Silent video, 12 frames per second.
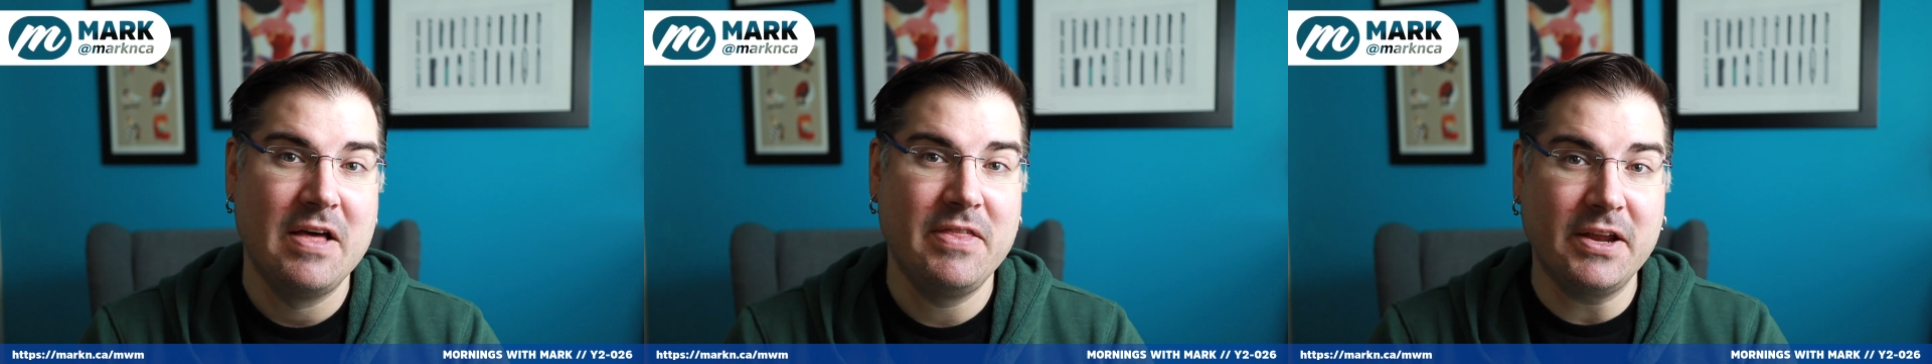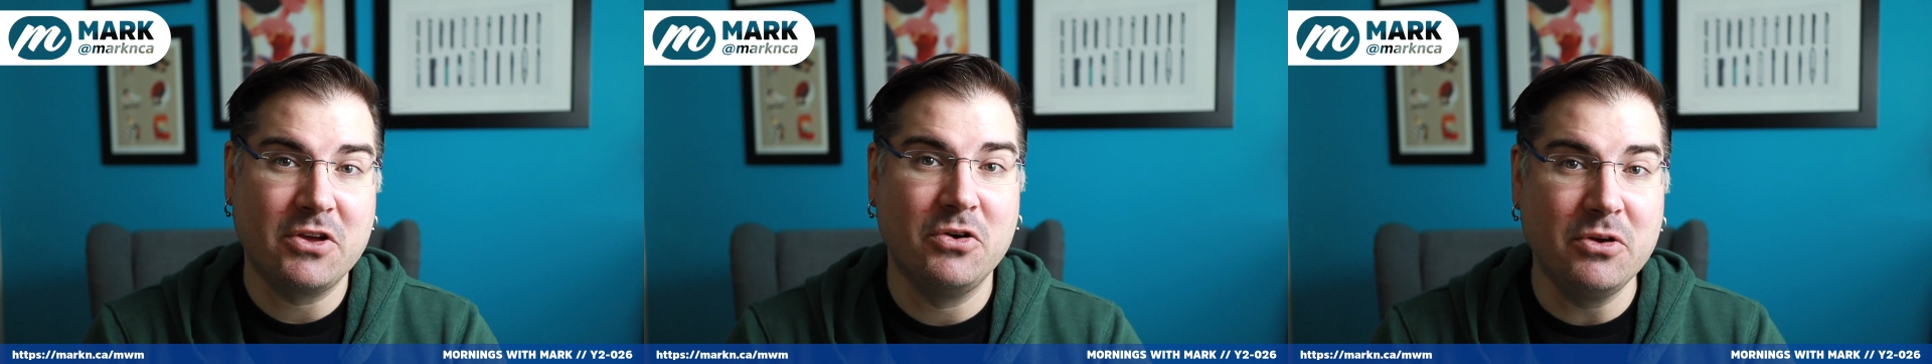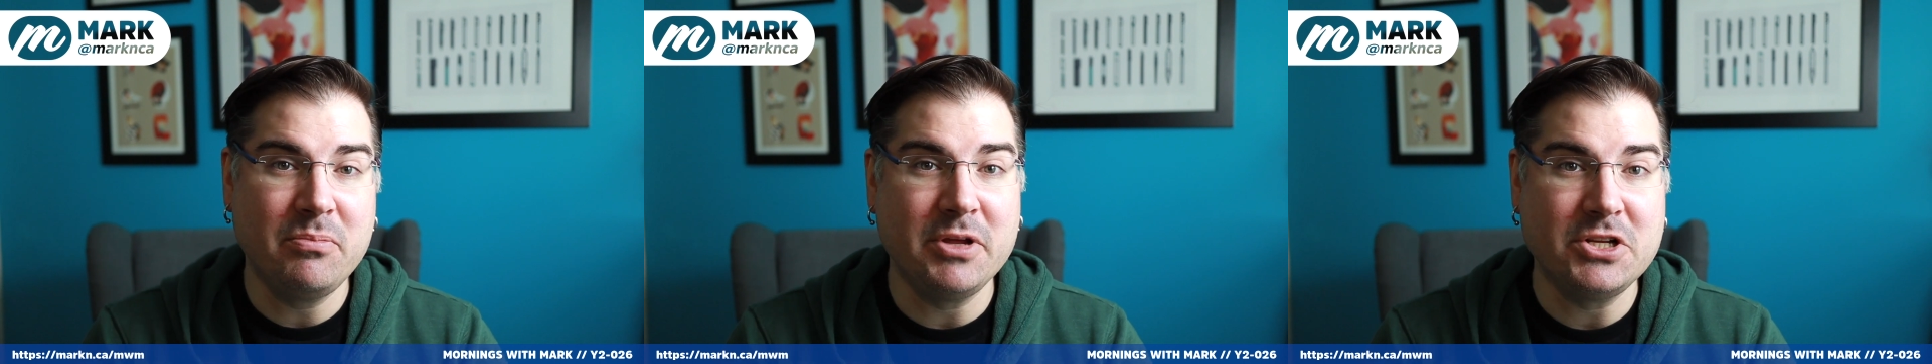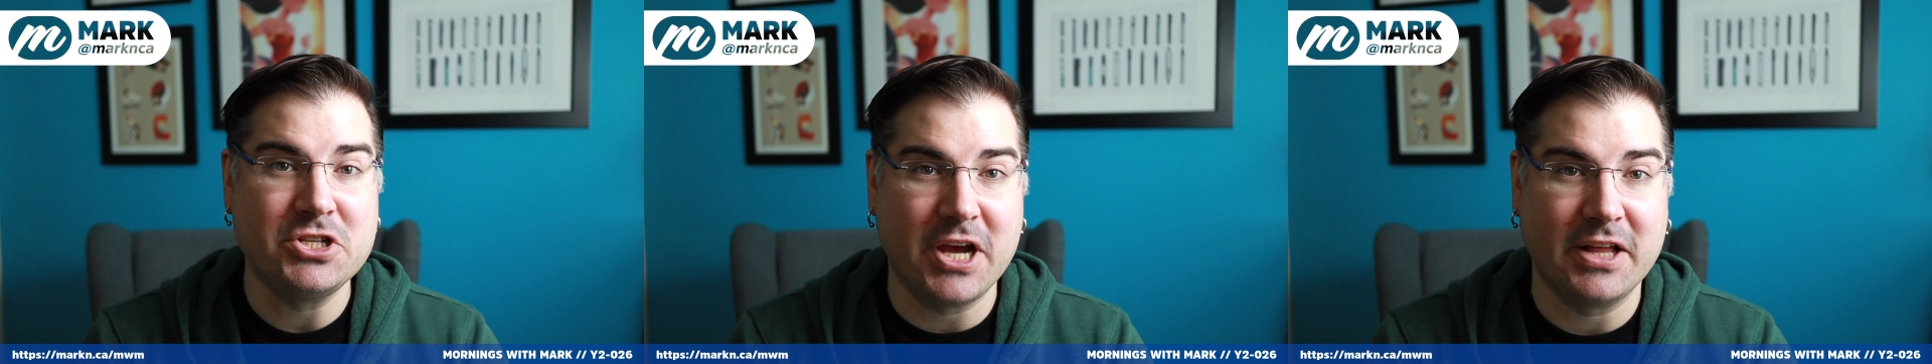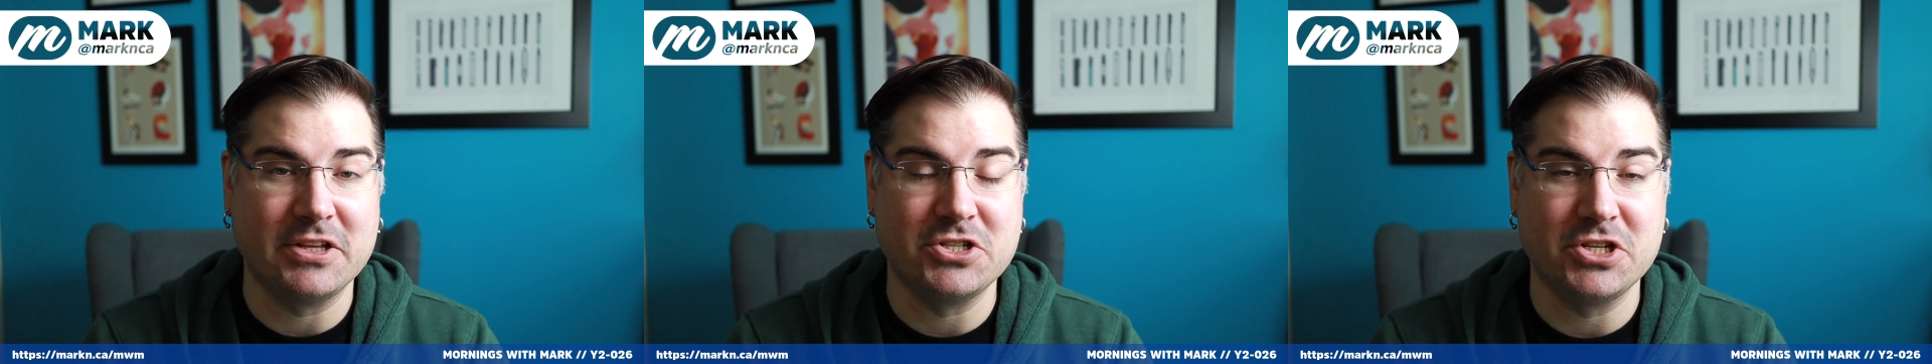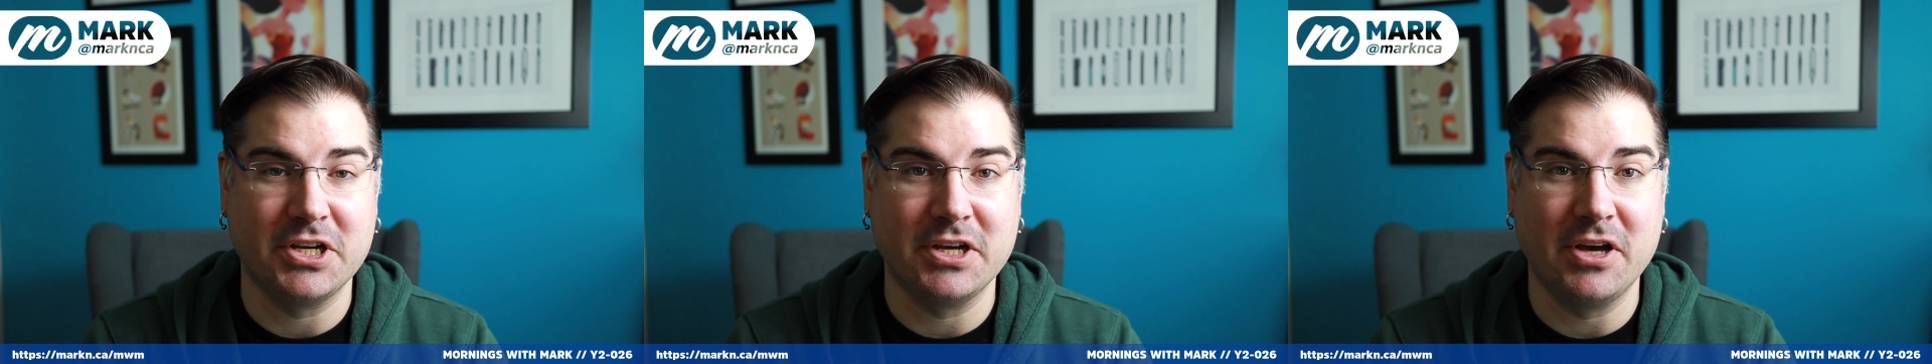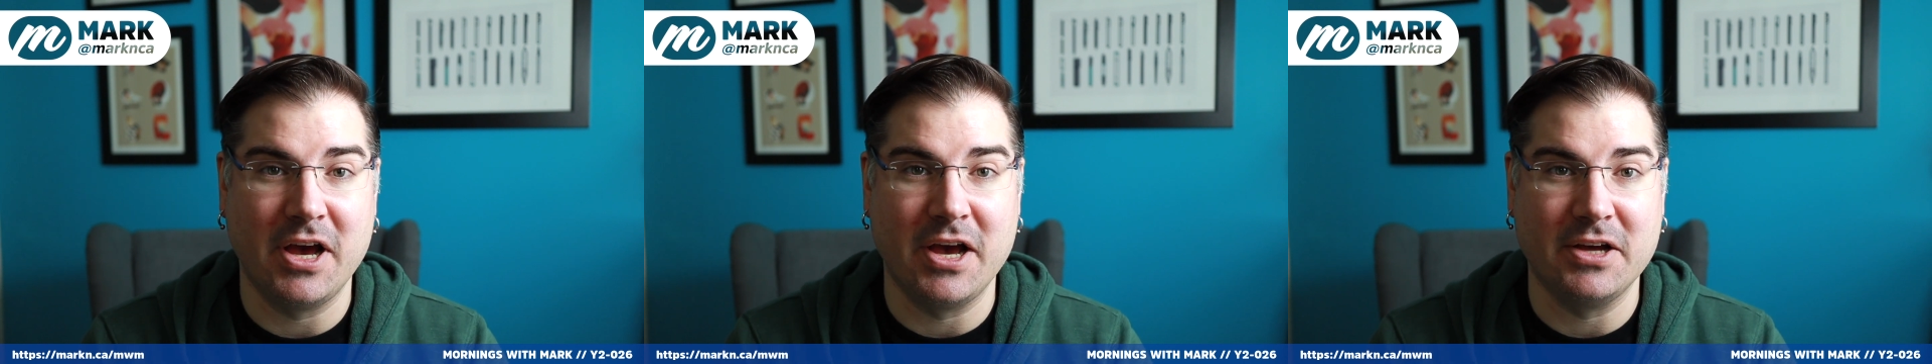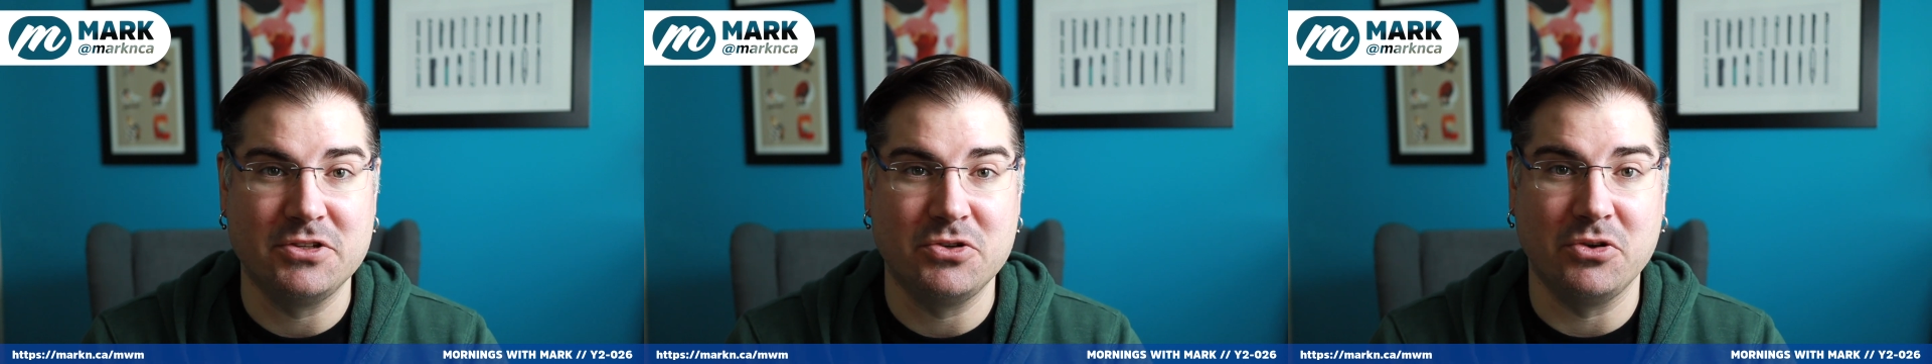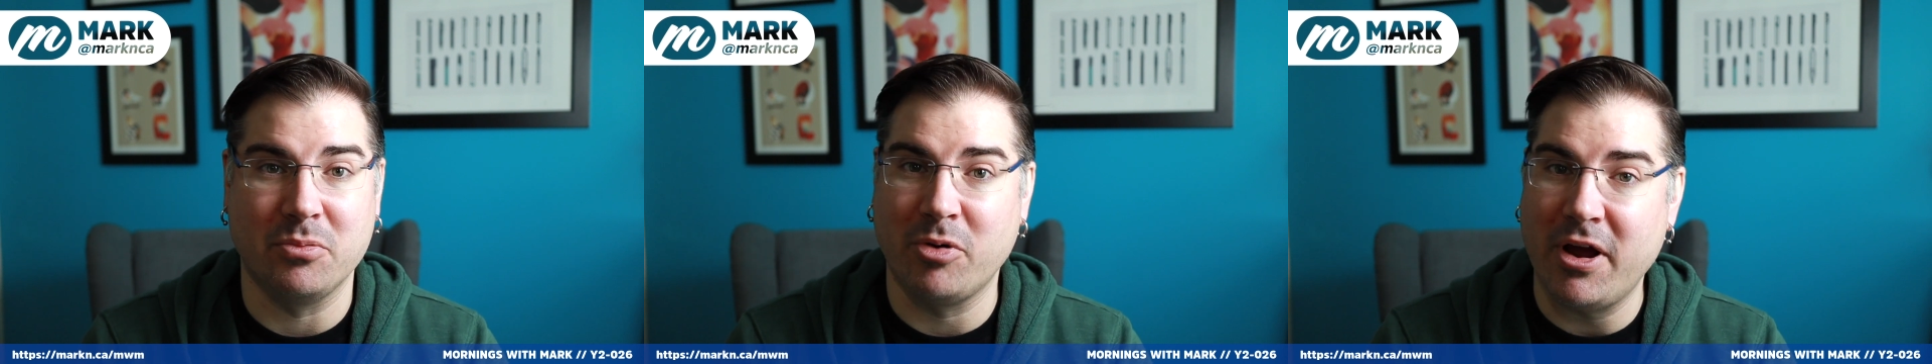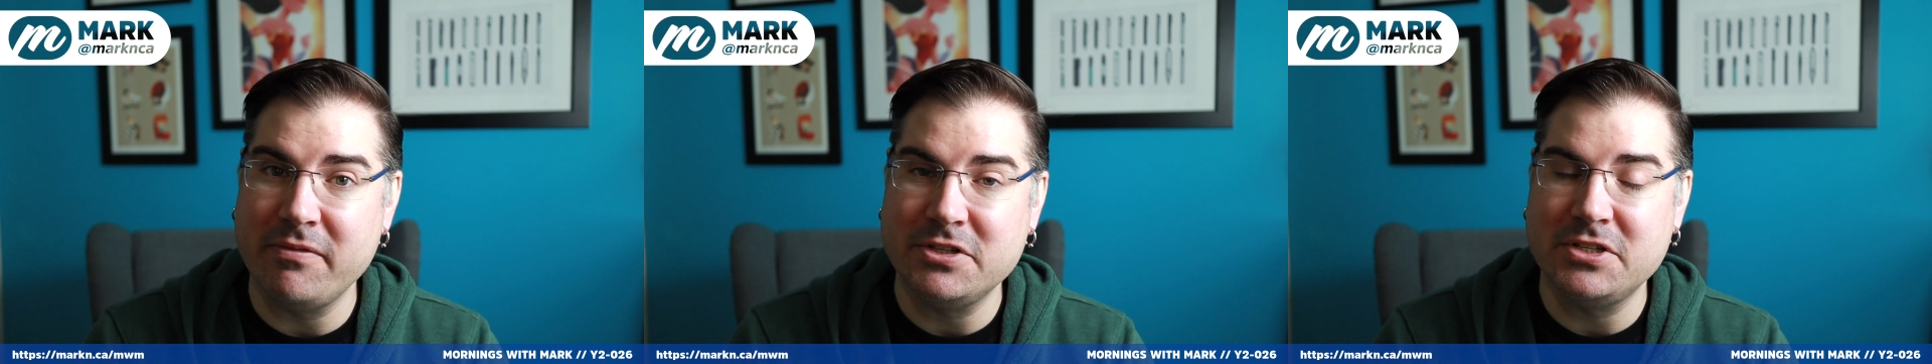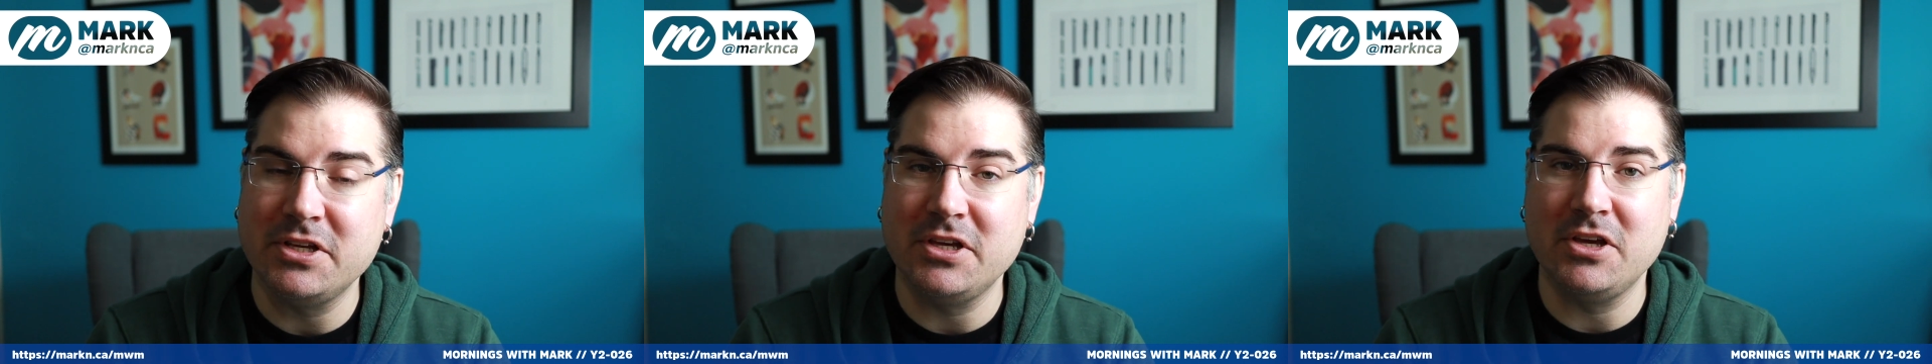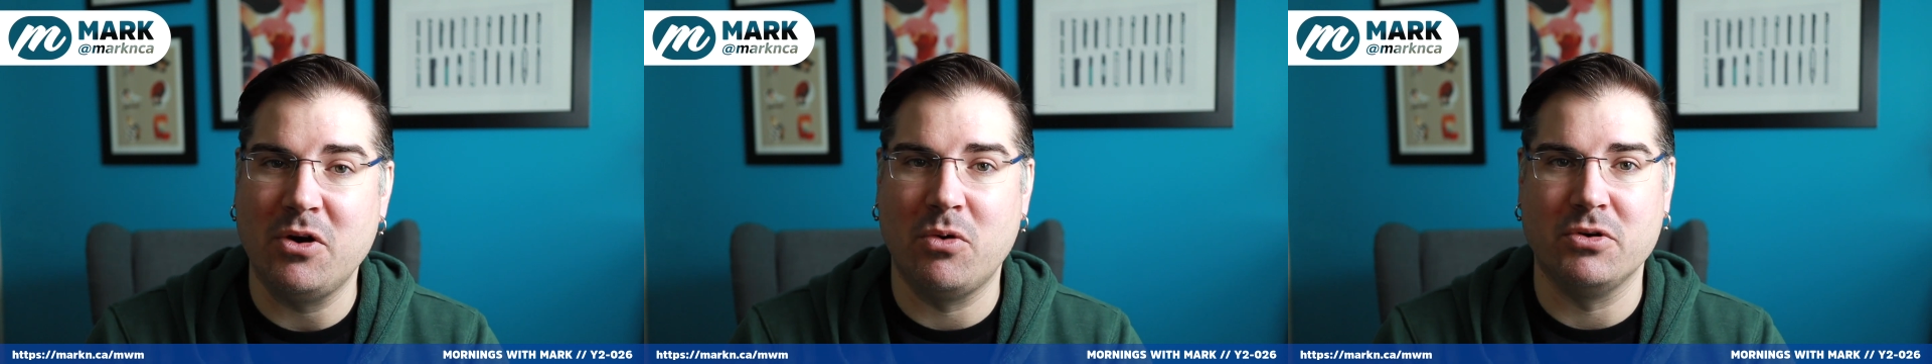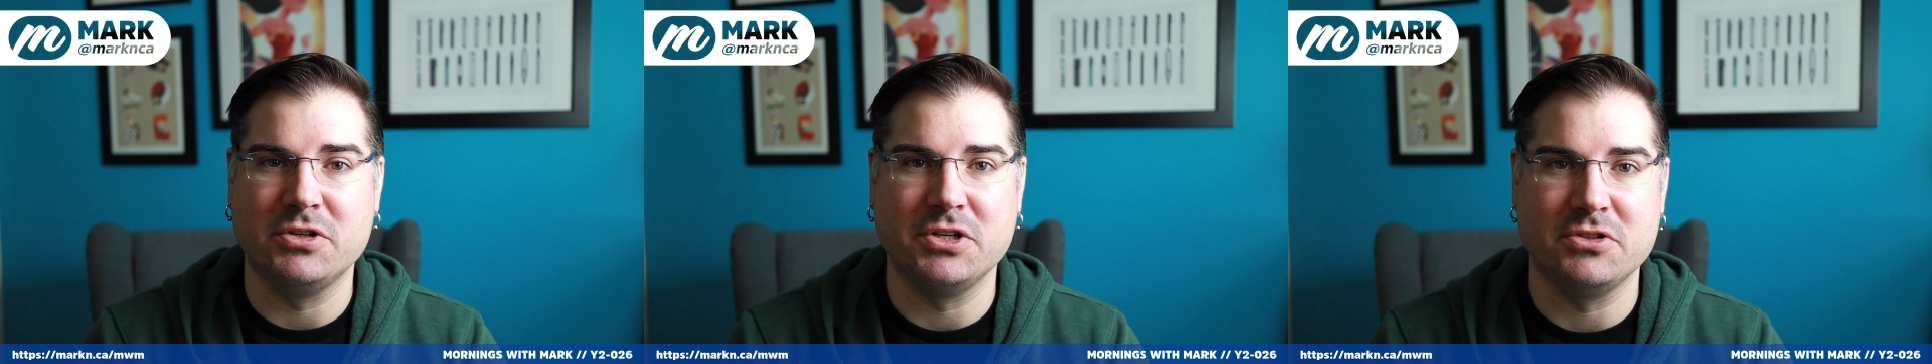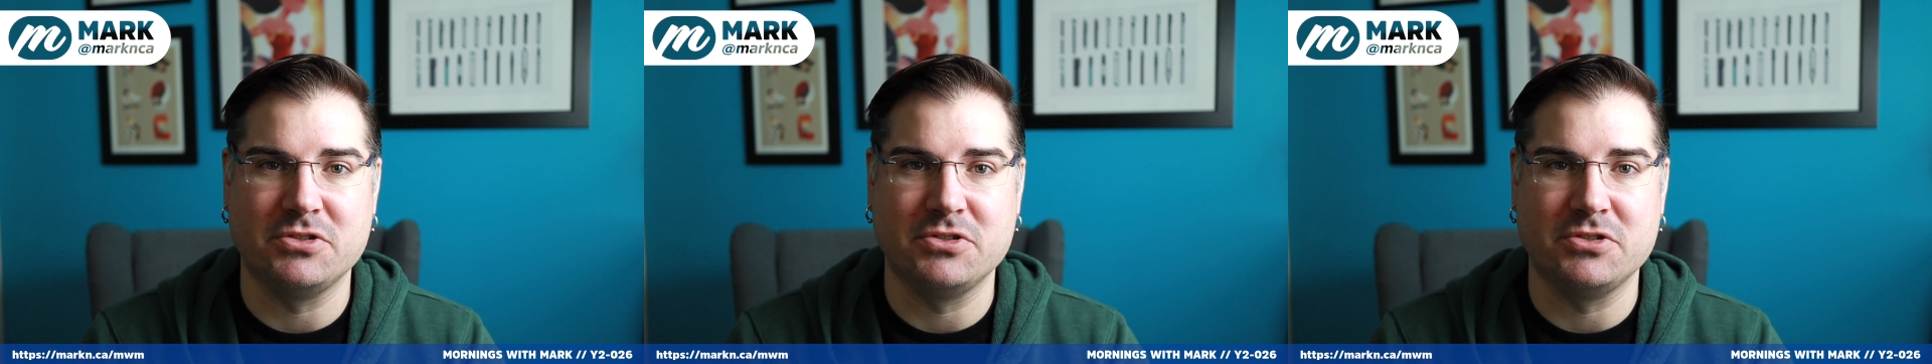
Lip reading: that could be challenging to your privacy or to